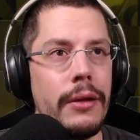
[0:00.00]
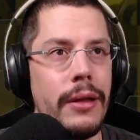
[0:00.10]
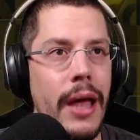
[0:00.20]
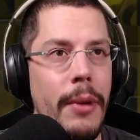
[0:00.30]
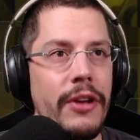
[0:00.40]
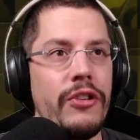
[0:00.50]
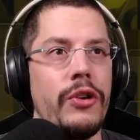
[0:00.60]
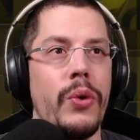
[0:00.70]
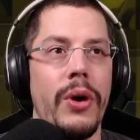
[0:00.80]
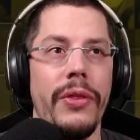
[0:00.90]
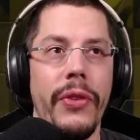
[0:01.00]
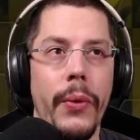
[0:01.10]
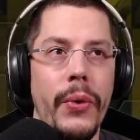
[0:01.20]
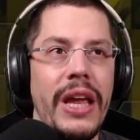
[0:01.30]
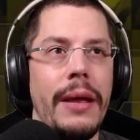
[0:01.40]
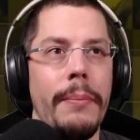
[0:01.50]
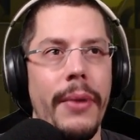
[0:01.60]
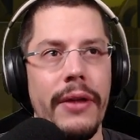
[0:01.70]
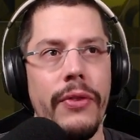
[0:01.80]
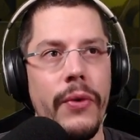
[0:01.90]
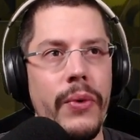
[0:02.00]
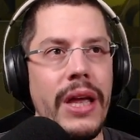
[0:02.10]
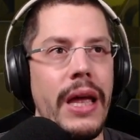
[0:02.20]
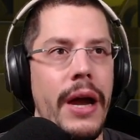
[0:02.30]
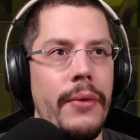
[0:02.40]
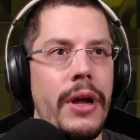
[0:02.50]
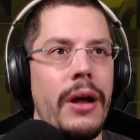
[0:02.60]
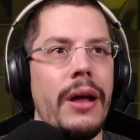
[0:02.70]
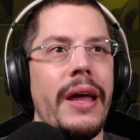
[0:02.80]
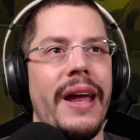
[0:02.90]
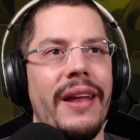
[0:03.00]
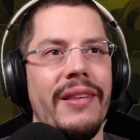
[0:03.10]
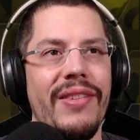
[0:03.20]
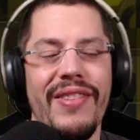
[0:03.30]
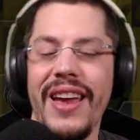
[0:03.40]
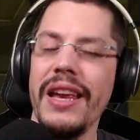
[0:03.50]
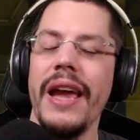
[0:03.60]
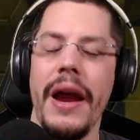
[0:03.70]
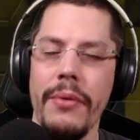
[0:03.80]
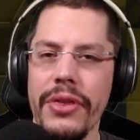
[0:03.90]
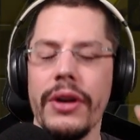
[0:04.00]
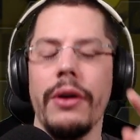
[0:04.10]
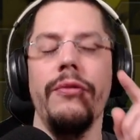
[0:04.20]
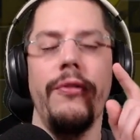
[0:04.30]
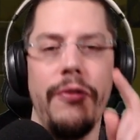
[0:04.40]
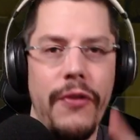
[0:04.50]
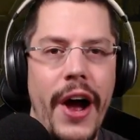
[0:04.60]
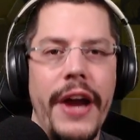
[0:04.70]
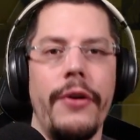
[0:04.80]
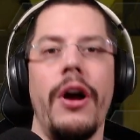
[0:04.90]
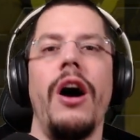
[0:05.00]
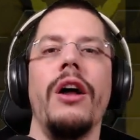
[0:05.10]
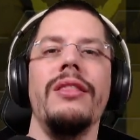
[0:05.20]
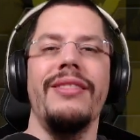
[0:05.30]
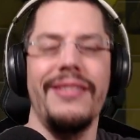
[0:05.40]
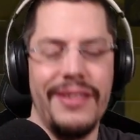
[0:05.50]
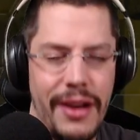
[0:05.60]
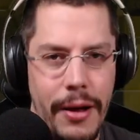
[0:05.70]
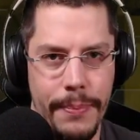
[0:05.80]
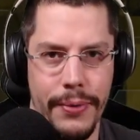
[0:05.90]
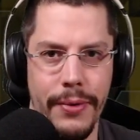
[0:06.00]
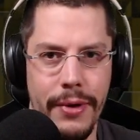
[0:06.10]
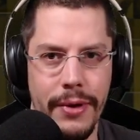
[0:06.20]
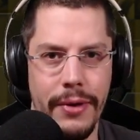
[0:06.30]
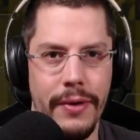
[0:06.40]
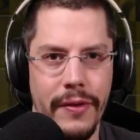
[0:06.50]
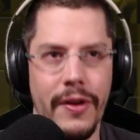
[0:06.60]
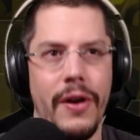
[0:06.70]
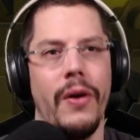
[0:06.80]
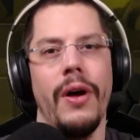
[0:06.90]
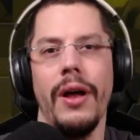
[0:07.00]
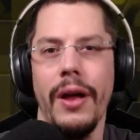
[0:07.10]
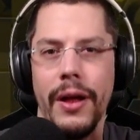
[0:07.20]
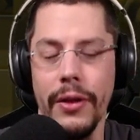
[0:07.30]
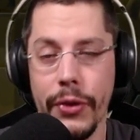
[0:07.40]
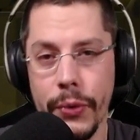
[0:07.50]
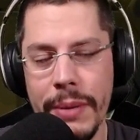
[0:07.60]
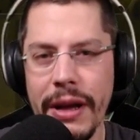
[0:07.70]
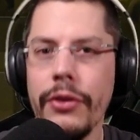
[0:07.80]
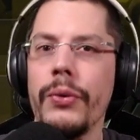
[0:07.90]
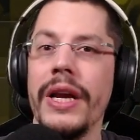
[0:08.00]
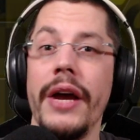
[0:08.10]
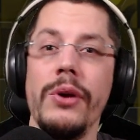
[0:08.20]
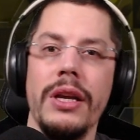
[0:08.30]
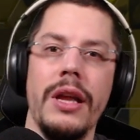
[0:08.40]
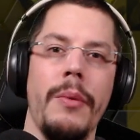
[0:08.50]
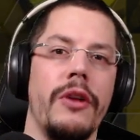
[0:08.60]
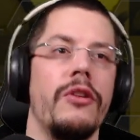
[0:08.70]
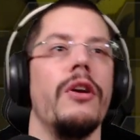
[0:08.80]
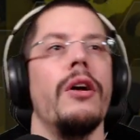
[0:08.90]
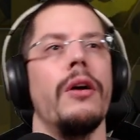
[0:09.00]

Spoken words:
damage to a 3x3 area and setting everything on fire on top. So 3x3 AoE damage,